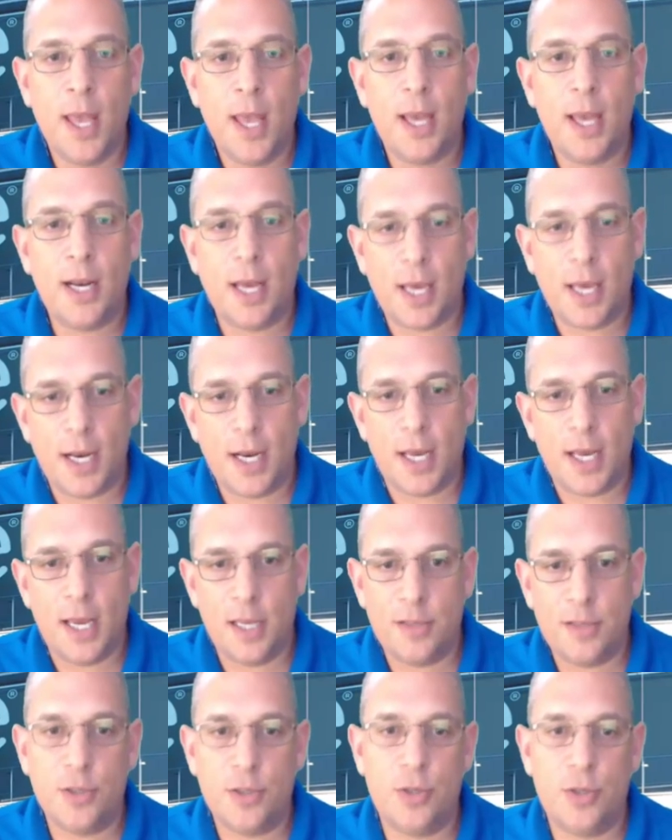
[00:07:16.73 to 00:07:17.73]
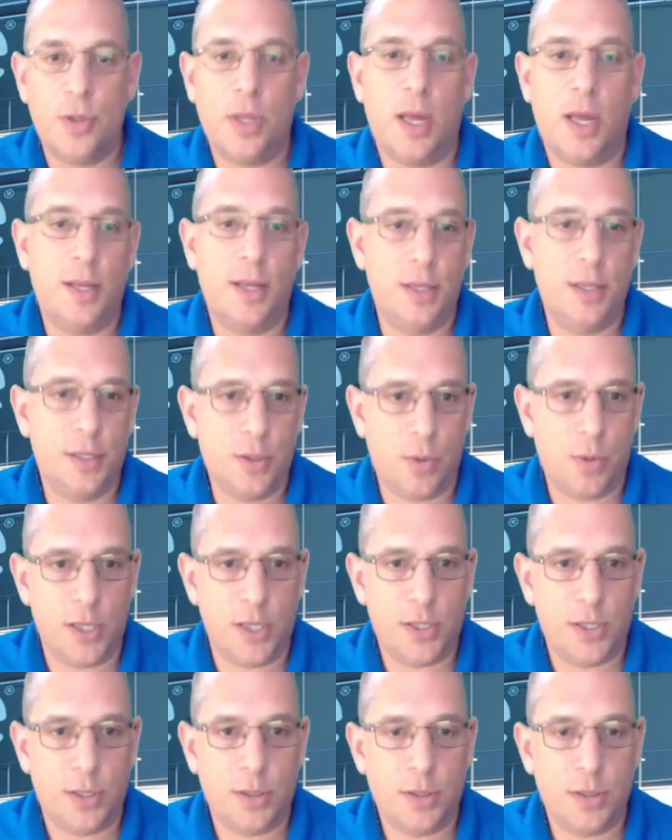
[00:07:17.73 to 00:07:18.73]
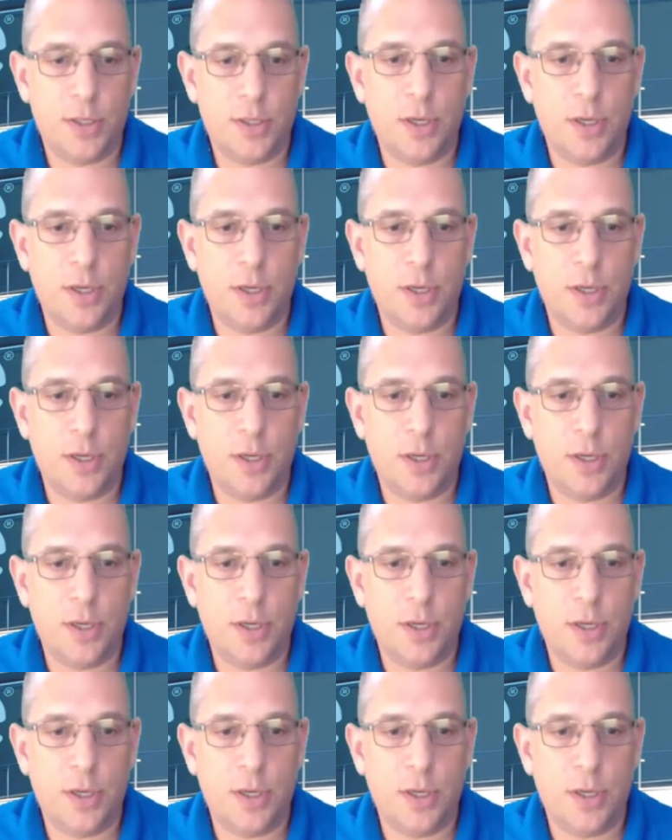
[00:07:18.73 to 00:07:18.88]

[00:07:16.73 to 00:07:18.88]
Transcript: and I got answers to a lot of these questions.